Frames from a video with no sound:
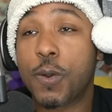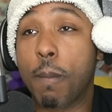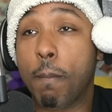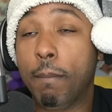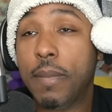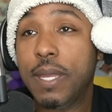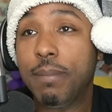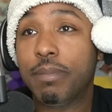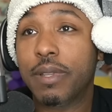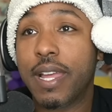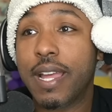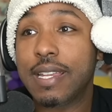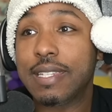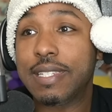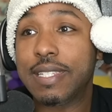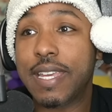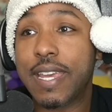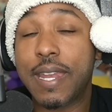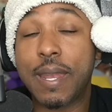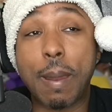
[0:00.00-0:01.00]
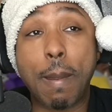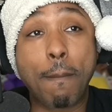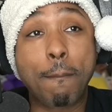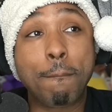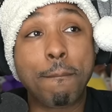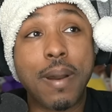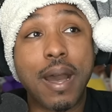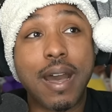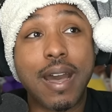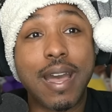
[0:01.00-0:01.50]
Memelad said,
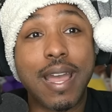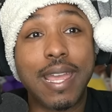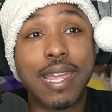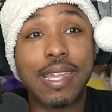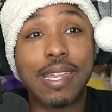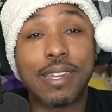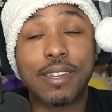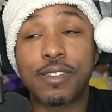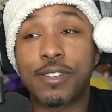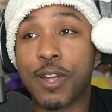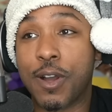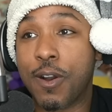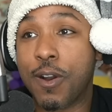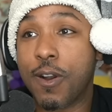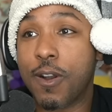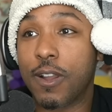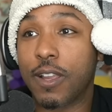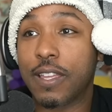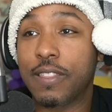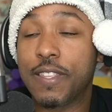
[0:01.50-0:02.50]
my dog,